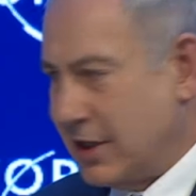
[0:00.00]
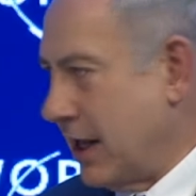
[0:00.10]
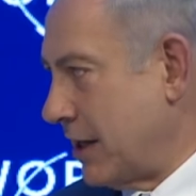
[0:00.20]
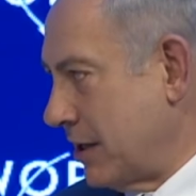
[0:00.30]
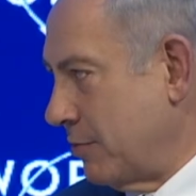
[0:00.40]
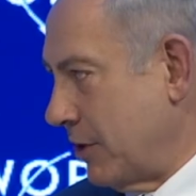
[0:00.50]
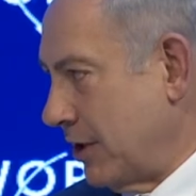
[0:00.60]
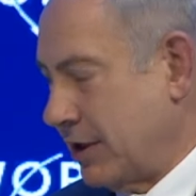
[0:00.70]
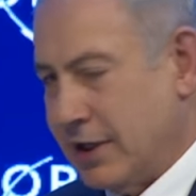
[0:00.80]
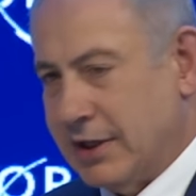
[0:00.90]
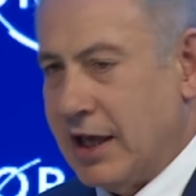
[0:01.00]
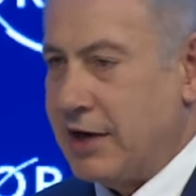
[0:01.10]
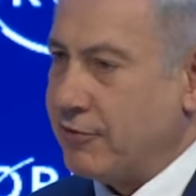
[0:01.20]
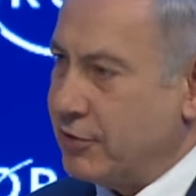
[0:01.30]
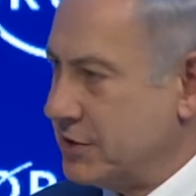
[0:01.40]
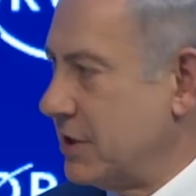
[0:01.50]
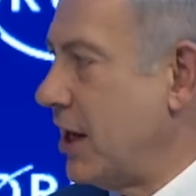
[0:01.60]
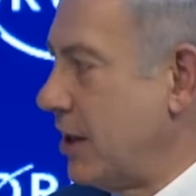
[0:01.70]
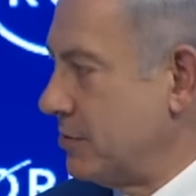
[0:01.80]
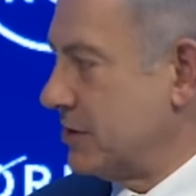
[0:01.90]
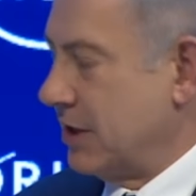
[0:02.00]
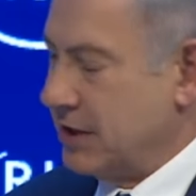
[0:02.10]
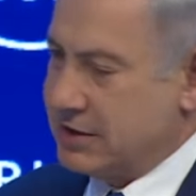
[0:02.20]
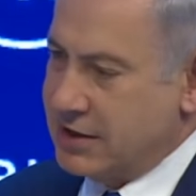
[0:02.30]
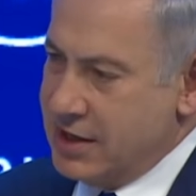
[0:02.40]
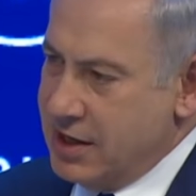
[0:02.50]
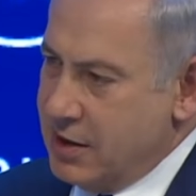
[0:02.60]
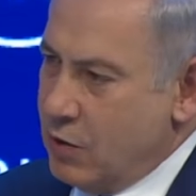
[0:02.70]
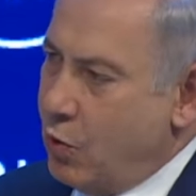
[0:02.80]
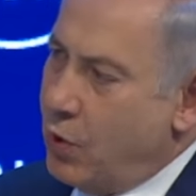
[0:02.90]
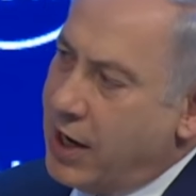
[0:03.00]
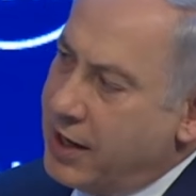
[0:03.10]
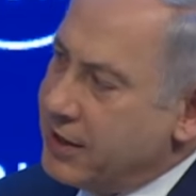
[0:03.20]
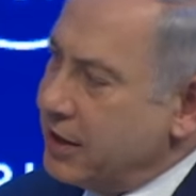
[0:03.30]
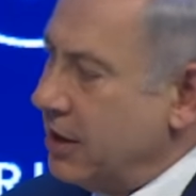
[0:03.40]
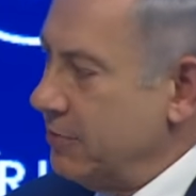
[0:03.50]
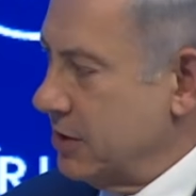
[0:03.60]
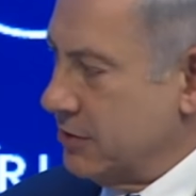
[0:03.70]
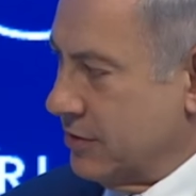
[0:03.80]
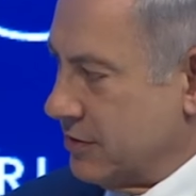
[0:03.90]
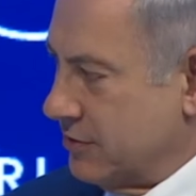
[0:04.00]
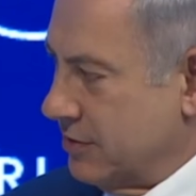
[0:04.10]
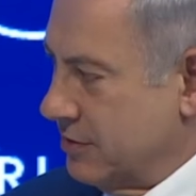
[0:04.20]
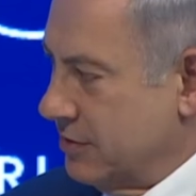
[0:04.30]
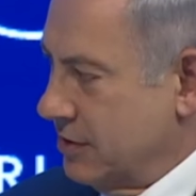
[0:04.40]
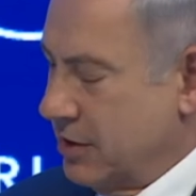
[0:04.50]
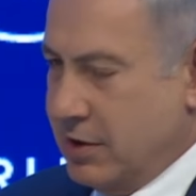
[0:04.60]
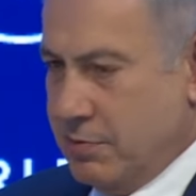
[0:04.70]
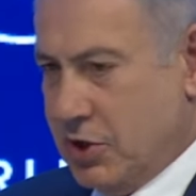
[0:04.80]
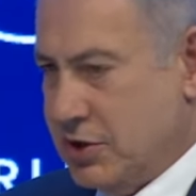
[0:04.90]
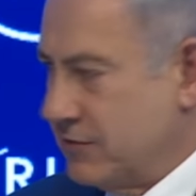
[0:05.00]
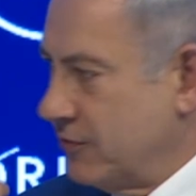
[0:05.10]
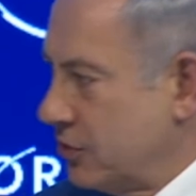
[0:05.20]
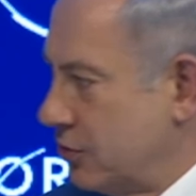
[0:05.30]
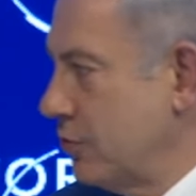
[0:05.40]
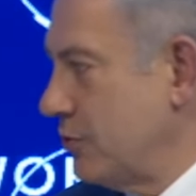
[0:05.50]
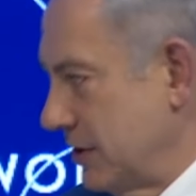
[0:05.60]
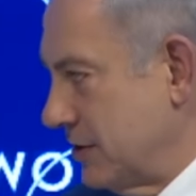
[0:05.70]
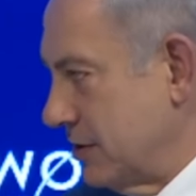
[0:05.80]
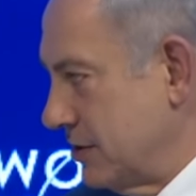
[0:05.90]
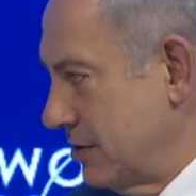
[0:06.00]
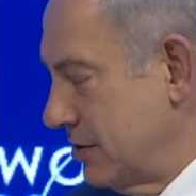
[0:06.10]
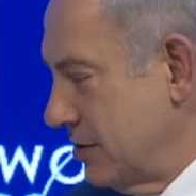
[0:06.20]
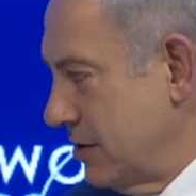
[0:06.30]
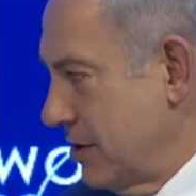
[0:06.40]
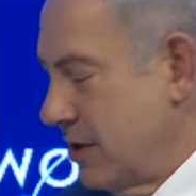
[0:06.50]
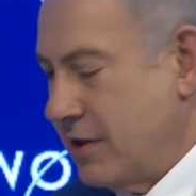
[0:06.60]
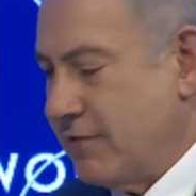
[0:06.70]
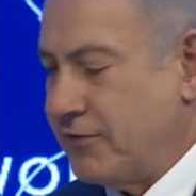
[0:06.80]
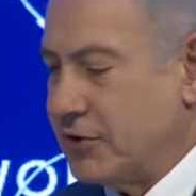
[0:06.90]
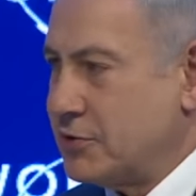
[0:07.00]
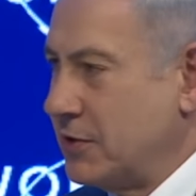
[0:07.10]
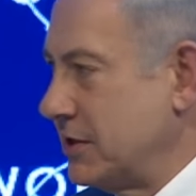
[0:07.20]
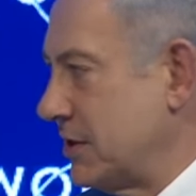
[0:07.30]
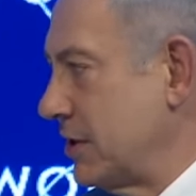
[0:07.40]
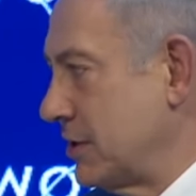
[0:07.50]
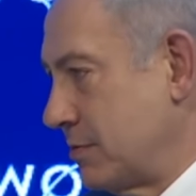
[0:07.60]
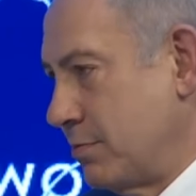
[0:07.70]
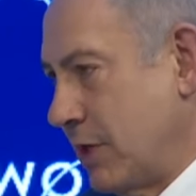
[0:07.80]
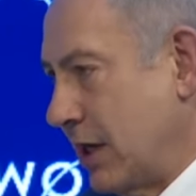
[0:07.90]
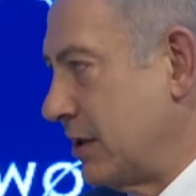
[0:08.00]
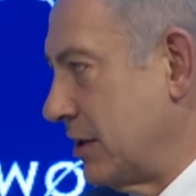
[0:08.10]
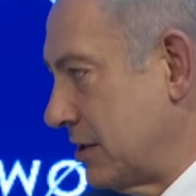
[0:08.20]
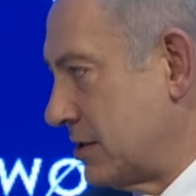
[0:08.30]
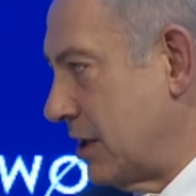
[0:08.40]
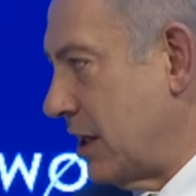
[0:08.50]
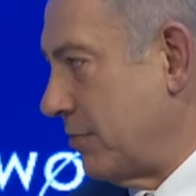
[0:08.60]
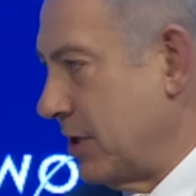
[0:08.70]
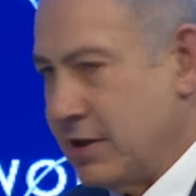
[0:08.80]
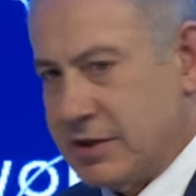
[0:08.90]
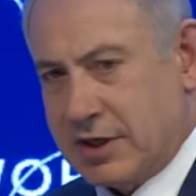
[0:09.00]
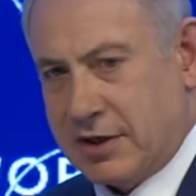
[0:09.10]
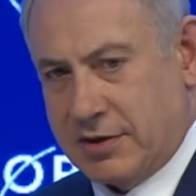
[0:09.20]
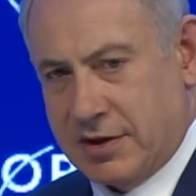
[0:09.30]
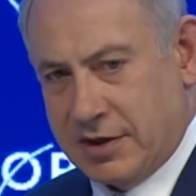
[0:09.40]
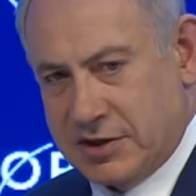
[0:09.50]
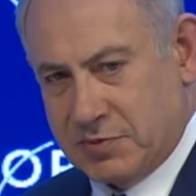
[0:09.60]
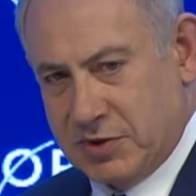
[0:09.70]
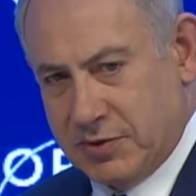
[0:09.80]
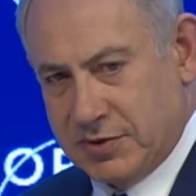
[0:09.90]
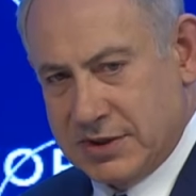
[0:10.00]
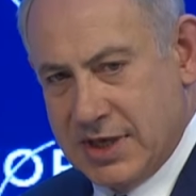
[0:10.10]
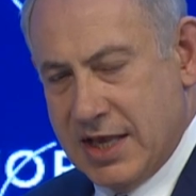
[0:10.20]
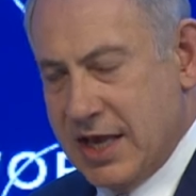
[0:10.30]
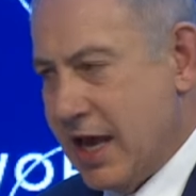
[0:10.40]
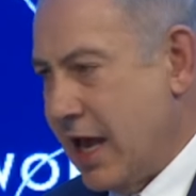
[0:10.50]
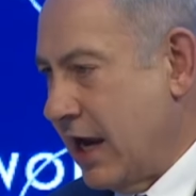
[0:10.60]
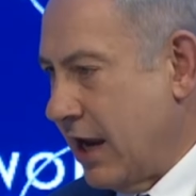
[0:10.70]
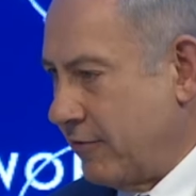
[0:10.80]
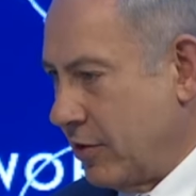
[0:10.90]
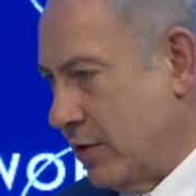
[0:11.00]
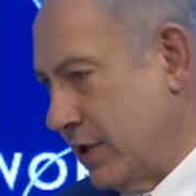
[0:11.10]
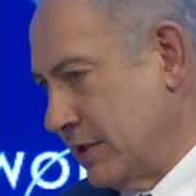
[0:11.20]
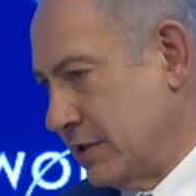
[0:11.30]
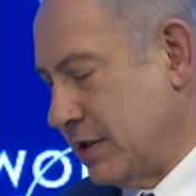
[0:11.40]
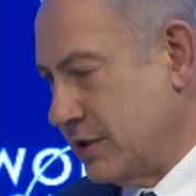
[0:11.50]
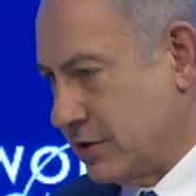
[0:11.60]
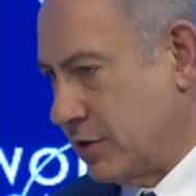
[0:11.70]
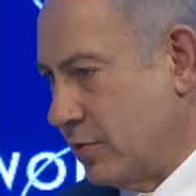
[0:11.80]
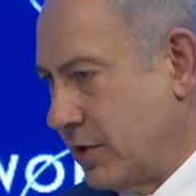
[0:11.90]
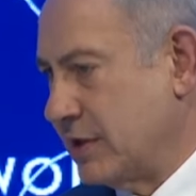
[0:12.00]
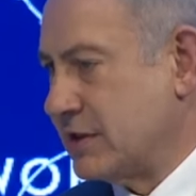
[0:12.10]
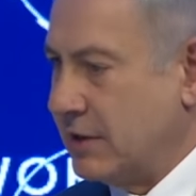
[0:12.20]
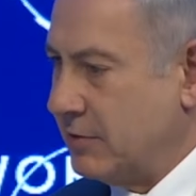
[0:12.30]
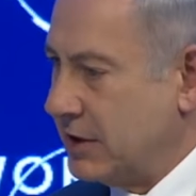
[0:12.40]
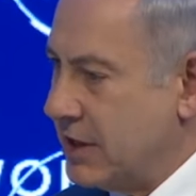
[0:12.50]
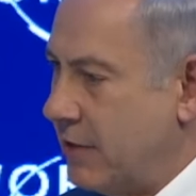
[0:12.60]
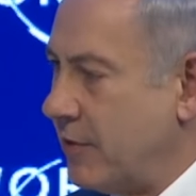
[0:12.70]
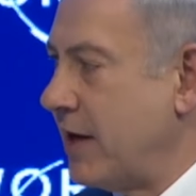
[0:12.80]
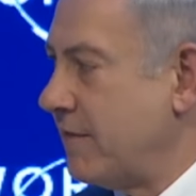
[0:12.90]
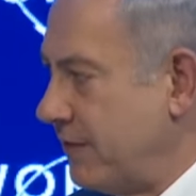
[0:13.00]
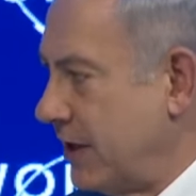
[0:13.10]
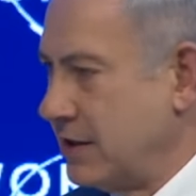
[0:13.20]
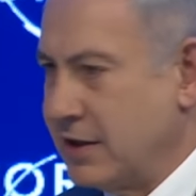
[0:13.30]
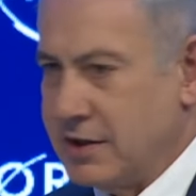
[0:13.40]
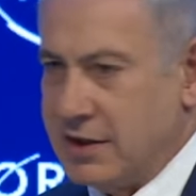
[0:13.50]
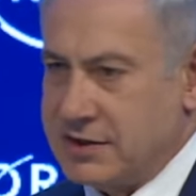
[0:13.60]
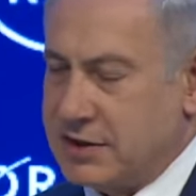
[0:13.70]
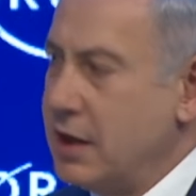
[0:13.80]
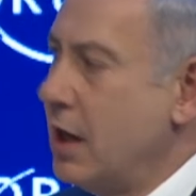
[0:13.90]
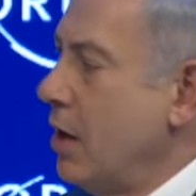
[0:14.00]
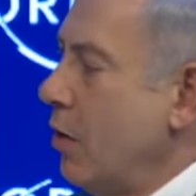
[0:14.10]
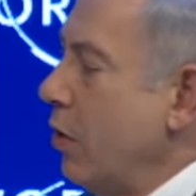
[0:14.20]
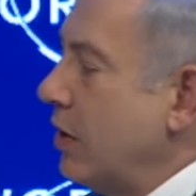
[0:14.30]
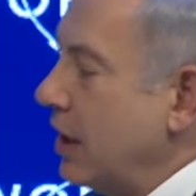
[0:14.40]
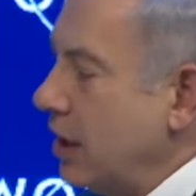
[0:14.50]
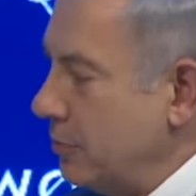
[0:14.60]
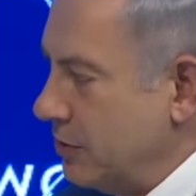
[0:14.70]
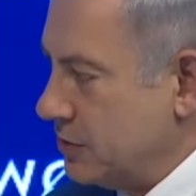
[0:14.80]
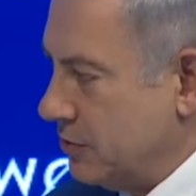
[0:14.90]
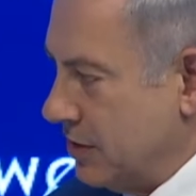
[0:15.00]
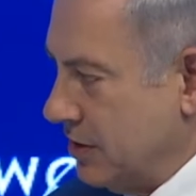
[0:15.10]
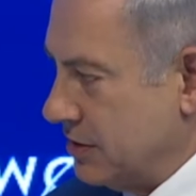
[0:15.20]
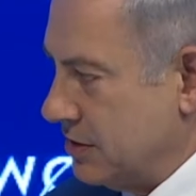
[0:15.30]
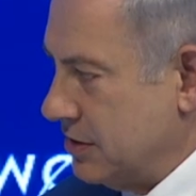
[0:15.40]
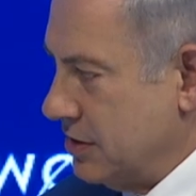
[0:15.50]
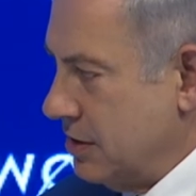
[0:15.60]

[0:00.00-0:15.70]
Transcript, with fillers: in Latin America, and of course the Arab states. Why are they coming to Israel? Because of two reasons. The first reason is militant Islam and the terror that it spews, and everyone is concerned with it. Some are downright frightened, and they say, Who can help us with this?